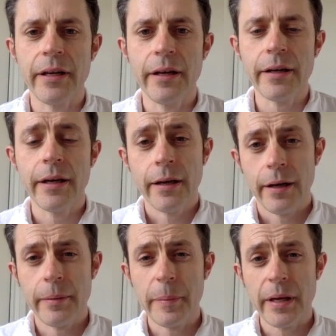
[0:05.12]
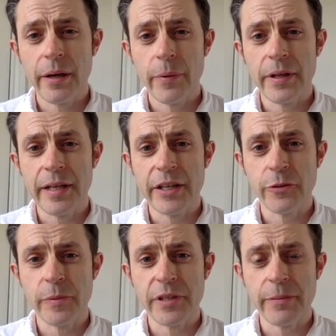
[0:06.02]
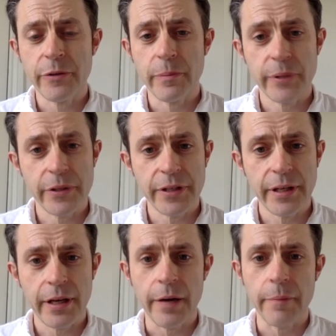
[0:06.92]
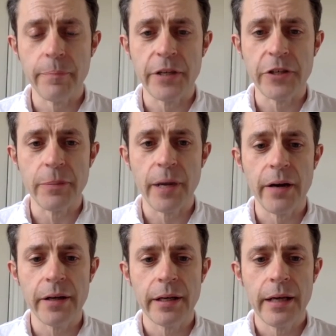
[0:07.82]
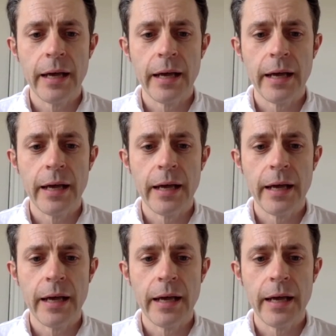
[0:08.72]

Clark. I'm here with the National Museum of Computing at Bletchley Park.